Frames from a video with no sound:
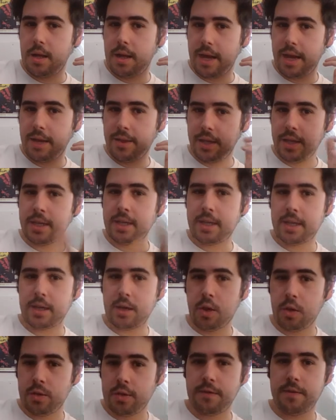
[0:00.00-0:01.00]
I think
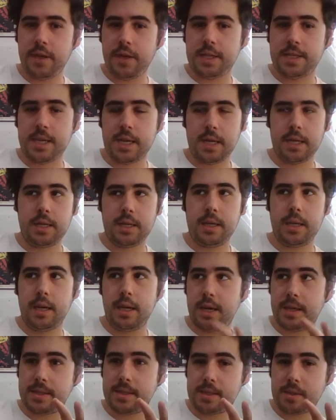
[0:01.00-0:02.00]
on the Vita,
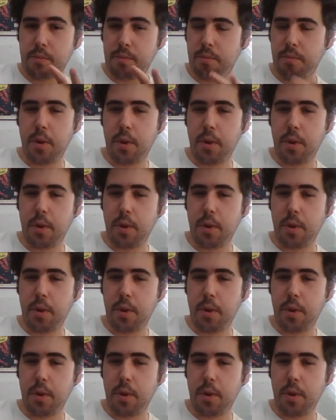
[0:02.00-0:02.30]
it's the